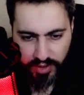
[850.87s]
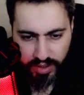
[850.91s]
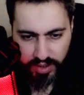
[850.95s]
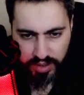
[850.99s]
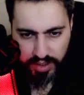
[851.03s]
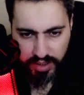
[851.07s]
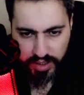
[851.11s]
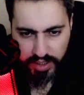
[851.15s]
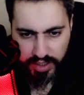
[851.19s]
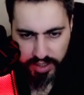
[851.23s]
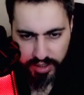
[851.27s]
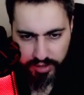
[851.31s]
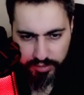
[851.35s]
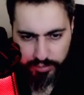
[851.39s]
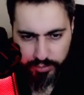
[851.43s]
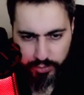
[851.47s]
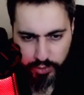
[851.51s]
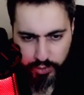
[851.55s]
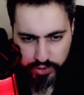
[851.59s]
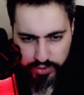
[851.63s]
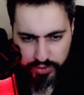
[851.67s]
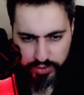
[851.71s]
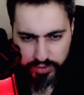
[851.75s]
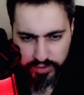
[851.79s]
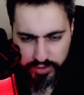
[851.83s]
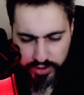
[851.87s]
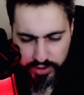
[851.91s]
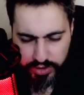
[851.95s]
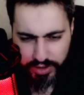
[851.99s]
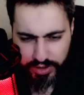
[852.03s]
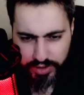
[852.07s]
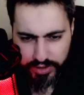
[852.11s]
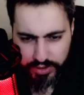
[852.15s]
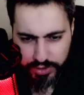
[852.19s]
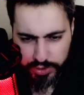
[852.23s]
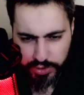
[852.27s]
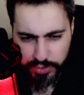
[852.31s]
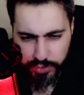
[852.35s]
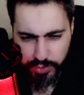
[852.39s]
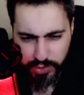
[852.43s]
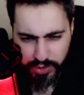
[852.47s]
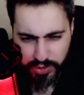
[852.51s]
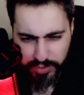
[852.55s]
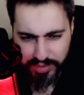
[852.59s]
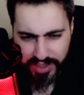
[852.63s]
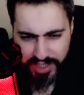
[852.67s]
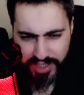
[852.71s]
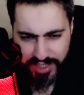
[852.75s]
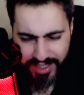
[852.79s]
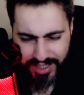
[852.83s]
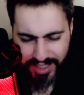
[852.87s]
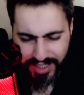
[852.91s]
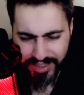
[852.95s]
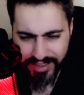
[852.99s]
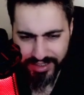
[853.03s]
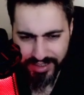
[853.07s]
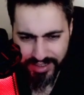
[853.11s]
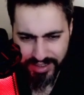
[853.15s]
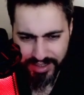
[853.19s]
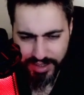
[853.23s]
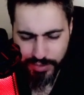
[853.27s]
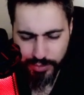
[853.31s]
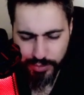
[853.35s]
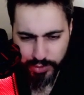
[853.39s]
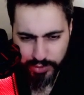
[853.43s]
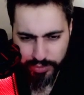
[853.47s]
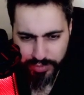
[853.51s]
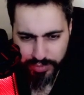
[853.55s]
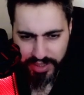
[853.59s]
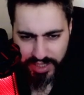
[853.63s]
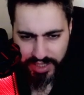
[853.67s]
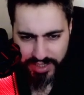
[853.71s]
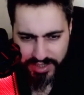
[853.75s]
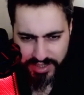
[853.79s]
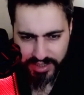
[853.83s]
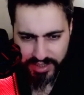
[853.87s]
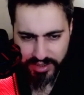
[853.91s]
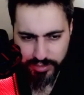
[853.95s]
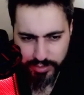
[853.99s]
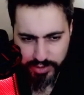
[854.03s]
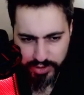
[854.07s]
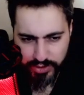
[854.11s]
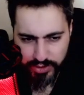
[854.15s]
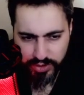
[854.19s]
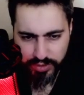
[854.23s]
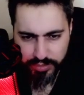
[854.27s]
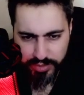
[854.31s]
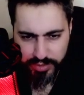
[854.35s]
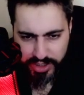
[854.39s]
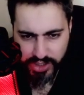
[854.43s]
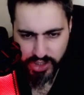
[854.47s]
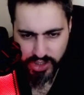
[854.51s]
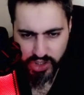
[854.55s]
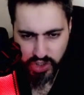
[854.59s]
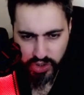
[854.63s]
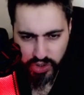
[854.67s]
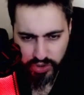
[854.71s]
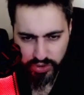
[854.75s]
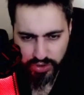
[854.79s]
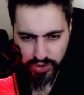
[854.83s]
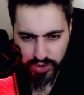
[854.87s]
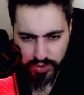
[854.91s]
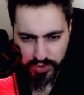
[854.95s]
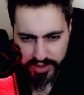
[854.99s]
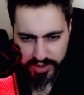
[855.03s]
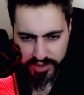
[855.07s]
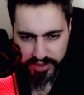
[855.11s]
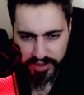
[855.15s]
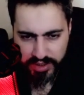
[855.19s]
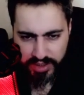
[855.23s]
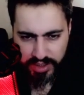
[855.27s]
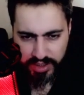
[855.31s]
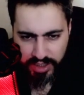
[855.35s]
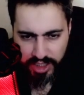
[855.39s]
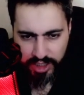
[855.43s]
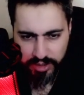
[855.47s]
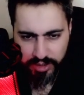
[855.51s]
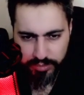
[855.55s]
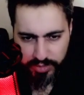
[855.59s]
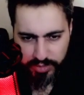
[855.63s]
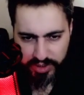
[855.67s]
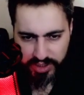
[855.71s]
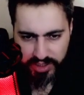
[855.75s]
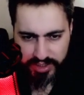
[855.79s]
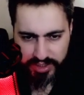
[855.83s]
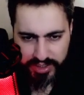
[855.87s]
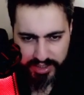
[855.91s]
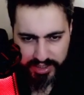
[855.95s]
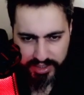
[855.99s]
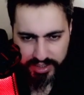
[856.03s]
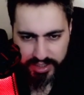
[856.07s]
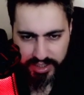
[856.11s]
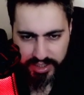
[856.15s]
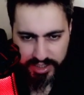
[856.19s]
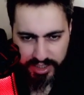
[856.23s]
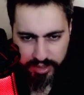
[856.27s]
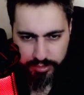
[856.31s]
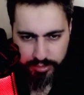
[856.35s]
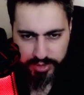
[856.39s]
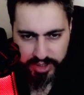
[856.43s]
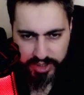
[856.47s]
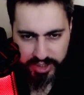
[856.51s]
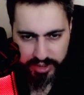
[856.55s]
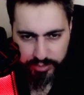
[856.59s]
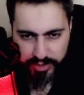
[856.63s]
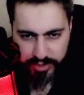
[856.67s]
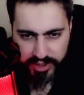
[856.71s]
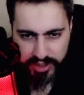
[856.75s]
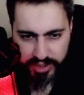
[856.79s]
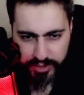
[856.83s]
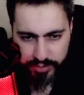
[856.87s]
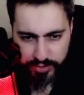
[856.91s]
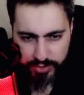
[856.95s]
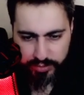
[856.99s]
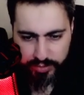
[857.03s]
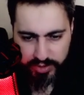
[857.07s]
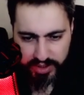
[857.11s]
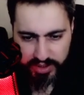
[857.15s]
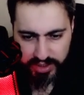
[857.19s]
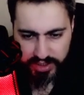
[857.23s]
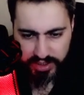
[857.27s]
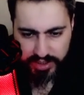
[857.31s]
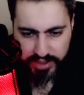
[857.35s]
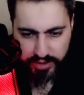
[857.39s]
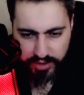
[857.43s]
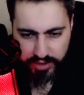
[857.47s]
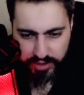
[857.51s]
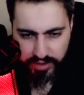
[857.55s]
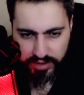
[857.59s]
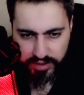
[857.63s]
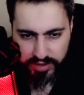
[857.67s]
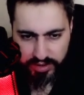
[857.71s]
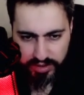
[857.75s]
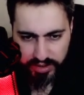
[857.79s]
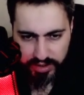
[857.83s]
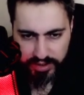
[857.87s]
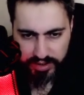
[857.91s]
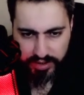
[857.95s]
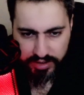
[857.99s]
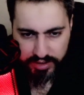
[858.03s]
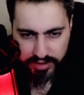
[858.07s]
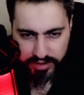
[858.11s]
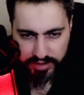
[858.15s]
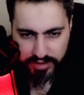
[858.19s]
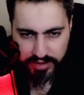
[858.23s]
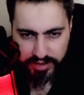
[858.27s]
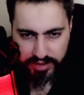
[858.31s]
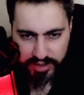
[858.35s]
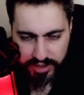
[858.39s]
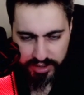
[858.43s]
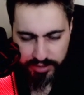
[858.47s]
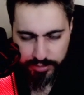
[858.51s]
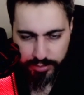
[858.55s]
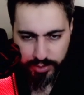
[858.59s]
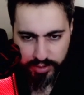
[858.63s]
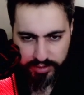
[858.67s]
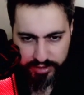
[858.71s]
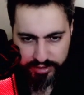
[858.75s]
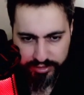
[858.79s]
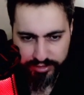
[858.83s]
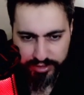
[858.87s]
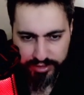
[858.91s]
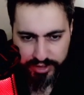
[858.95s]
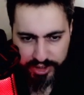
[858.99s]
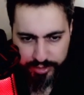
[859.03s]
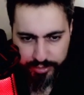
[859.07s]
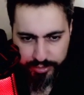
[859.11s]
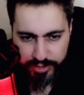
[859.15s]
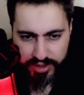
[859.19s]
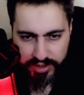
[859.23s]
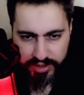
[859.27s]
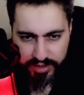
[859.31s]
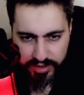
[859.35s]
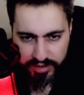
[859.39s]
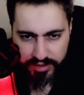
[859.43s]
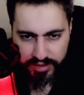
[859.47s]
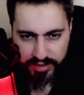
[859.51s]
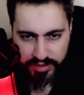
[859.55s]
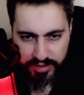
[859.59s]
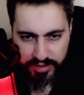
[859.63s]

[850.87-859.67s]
You need 2 Moonblast. I think a Moonblast and a Meteor Mash should do it, but like a Giga Brain play would be like keep over farming.